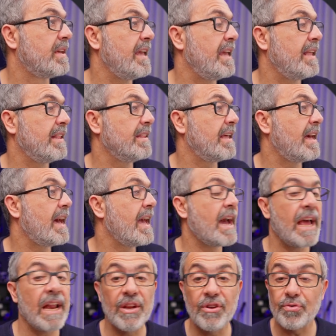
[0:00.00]
and I
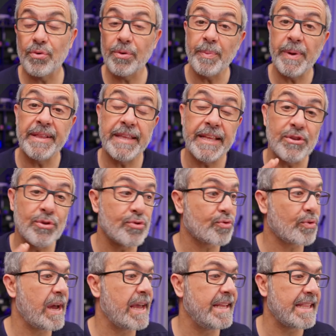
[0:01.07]
highly recommend that you
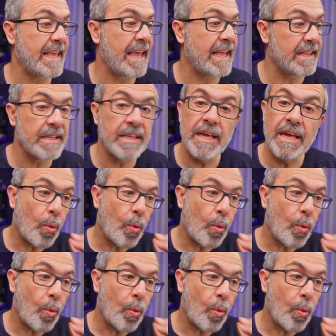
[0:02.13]
try it and